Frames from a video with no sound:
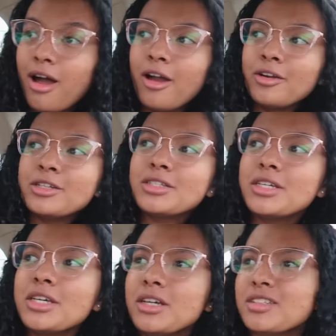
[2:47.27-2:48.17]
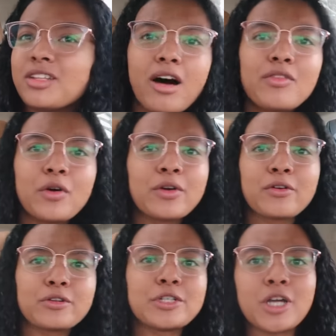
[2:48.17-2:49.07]
I honestly love going
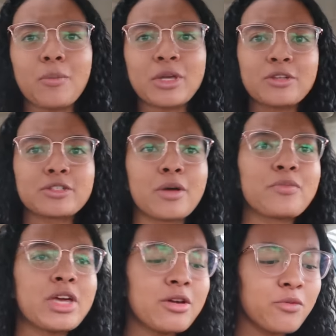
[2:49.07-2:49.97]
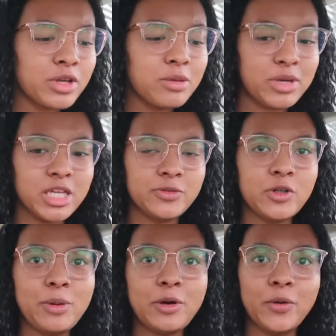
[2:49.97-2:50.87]
grocery shopping. There's something really
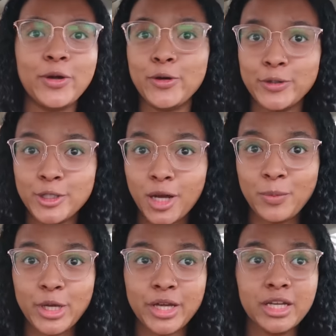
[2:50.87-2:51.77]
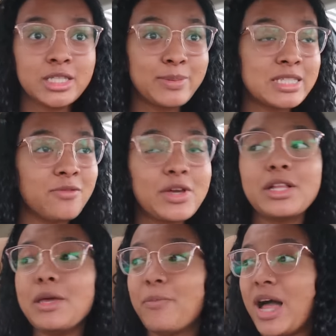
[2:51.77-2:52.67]
peaceful about going grocery shopping,
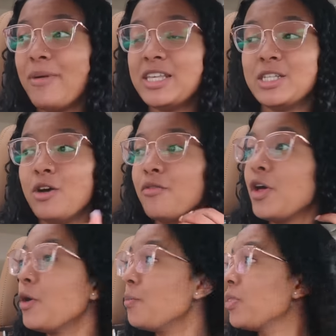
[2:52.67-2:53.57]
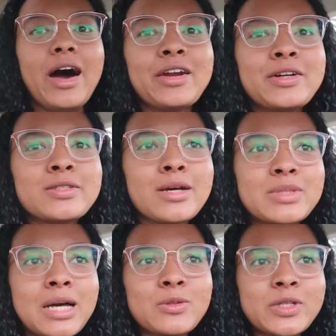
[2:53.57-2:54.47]
specifically by myself though. I don't know,
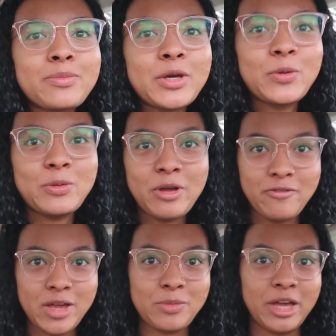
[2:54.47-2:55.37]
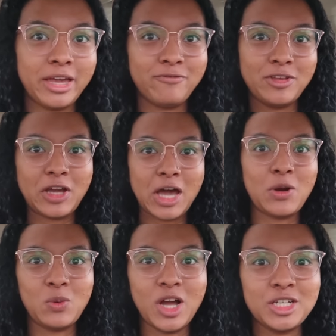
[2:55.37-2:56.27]
sometimes when I'm like with my family, I feel kind
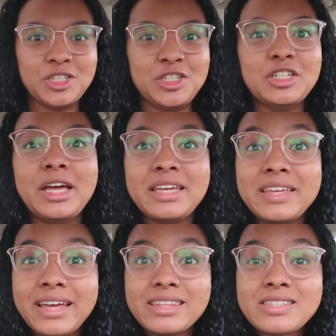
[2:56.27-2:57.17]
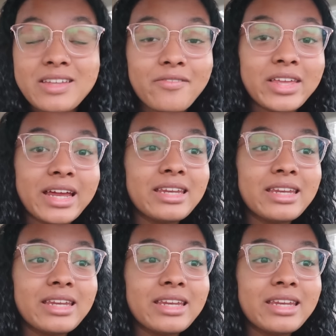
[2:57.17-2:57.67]
of rushed to like get the stuff that I